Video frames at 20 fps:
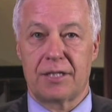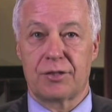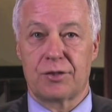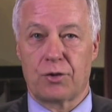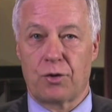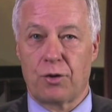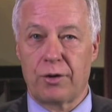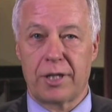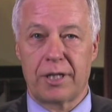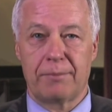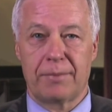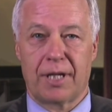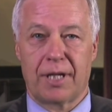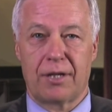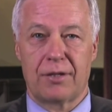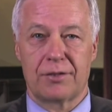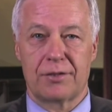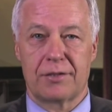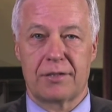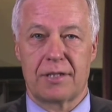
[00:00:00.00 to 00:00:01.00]
is hurting
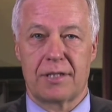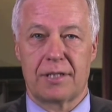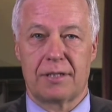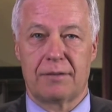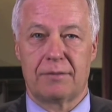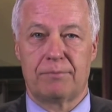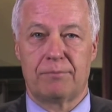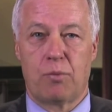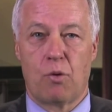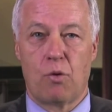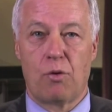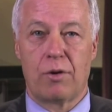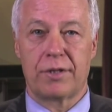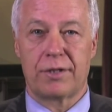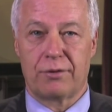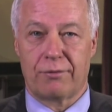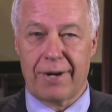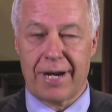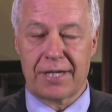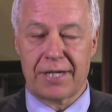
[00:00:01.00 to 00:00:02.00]
because of the poor
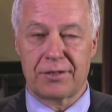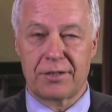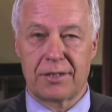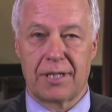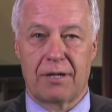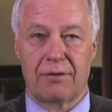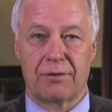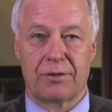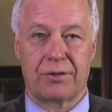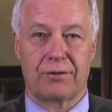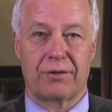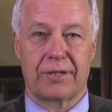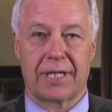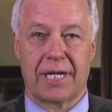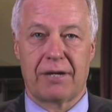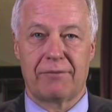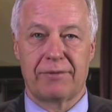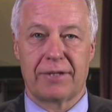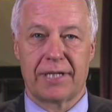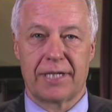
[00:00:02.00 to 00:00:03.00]
direction our current
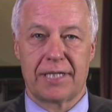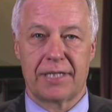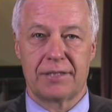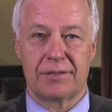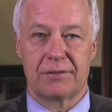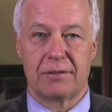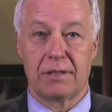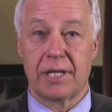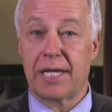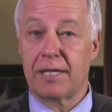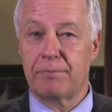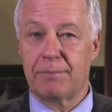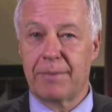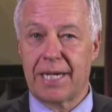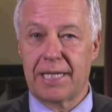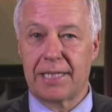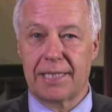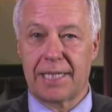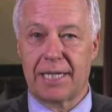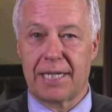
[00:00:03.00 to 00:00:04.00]
governor has led
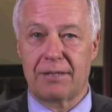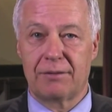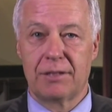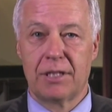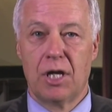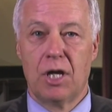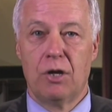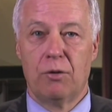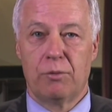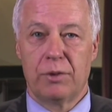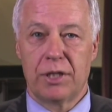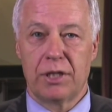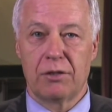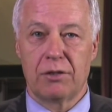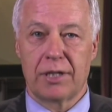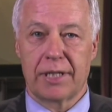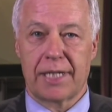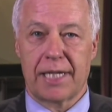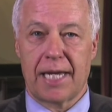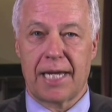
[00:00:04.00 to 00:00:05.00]
Maine down. When you
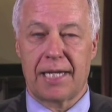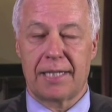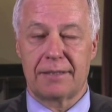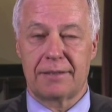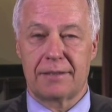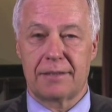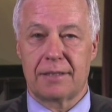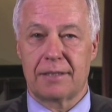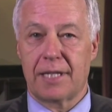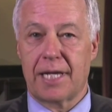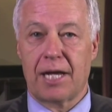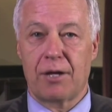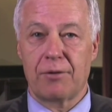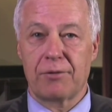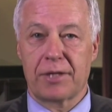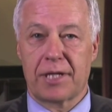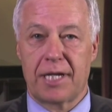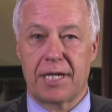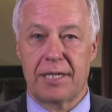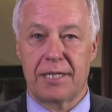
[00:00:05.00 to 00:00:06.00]
look at the
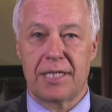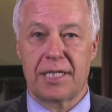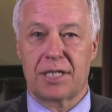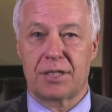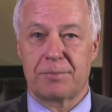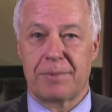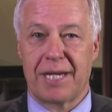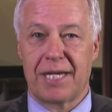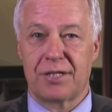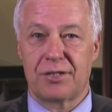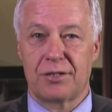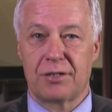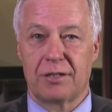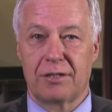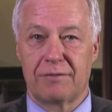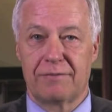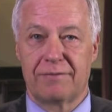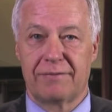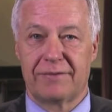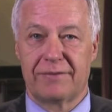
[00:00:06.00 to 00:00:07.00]
health care, the expansion
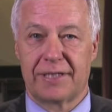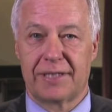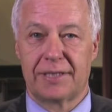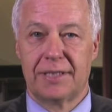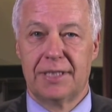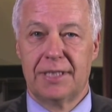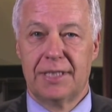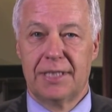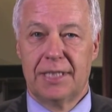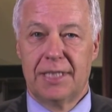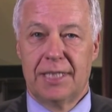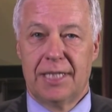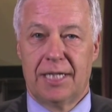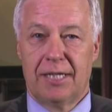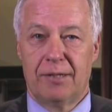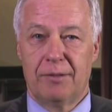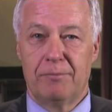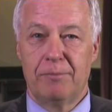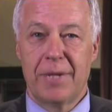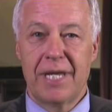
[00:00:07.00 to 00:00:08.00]
of
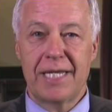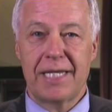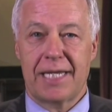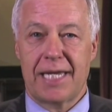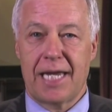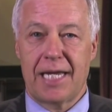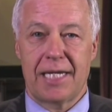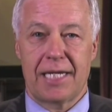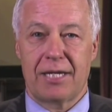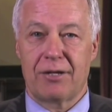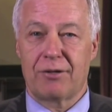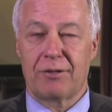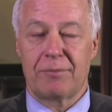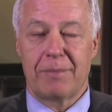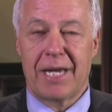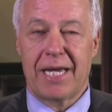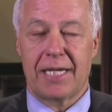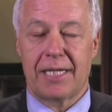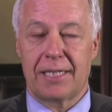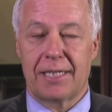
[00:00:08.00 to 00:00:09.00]
Medicaid here
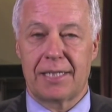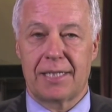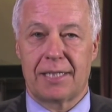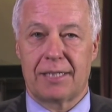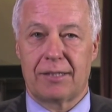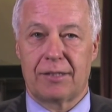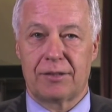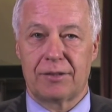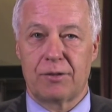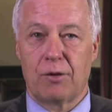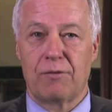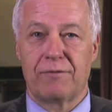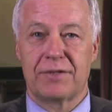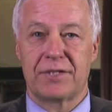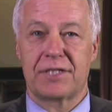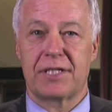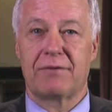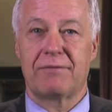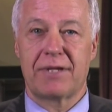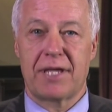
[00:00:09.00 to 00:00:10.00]
in Maine,
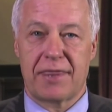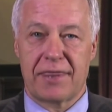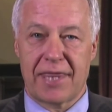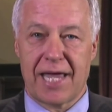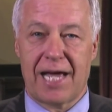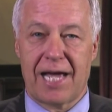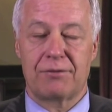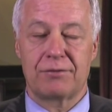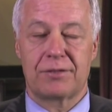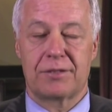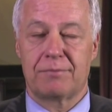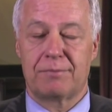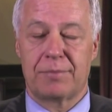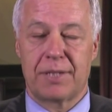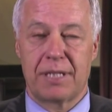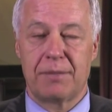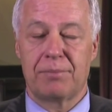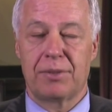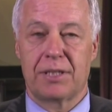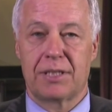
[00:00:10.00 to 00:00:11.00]
over 70,000
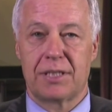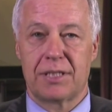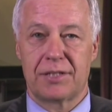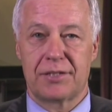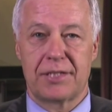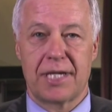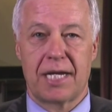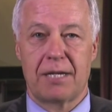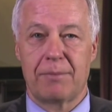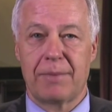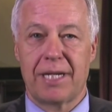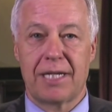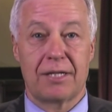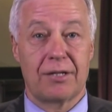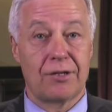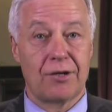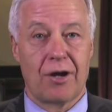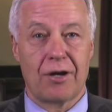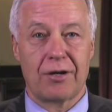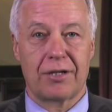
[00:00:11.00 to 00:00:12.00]
people in the state of
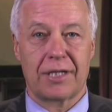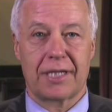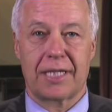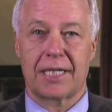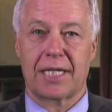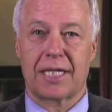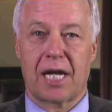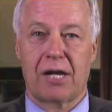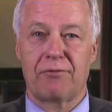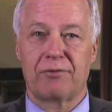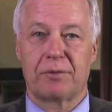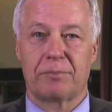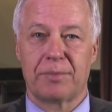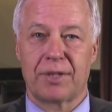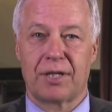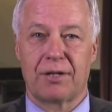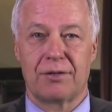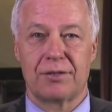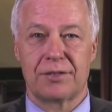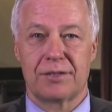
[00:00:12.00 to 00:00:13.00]
Maine are not going to get covered
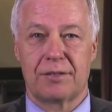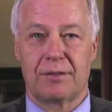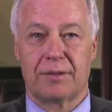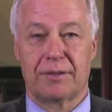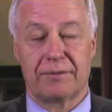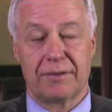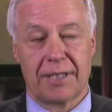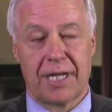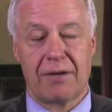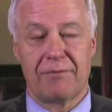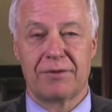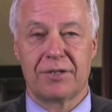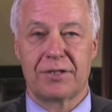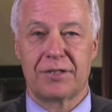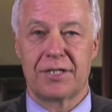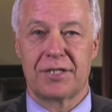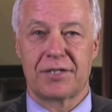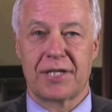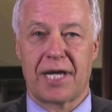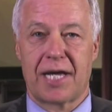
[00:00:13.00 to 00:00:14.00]
because the governor
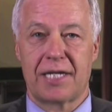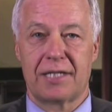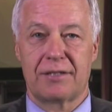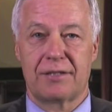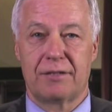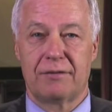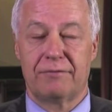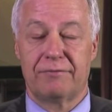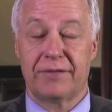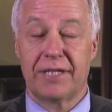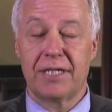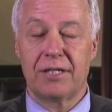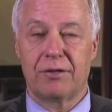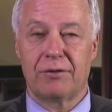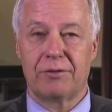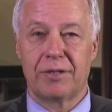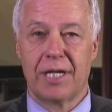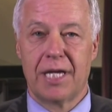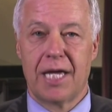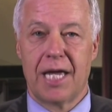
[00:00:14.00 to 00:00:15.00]
decided to
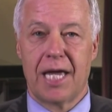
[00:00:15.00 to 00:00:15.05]
veto